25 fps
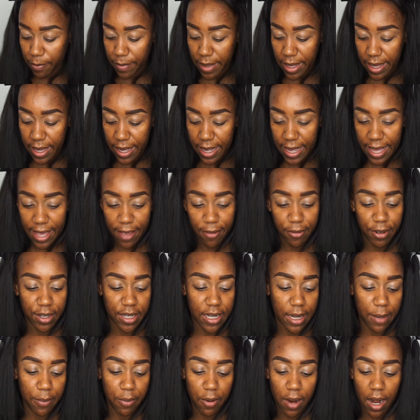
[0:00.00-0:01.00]
my
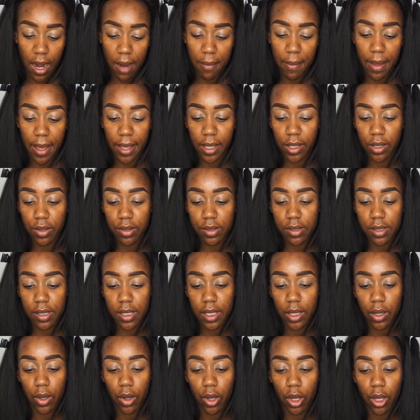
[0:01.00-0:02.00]
everyday primer, I use
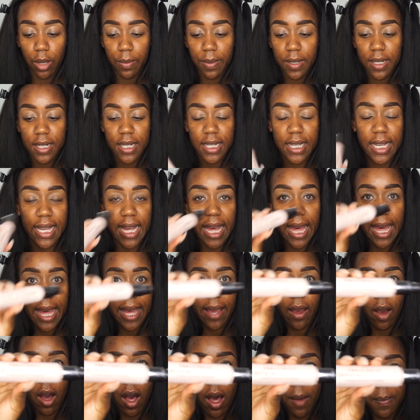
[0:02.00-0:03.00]
the Urban
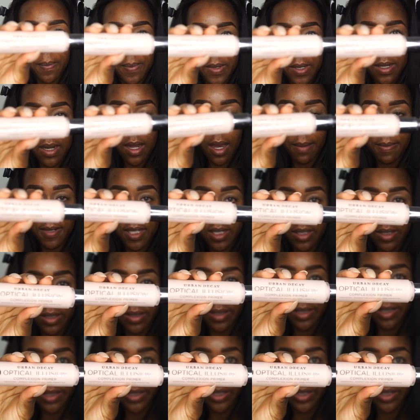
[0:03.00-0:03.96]
Decay Optical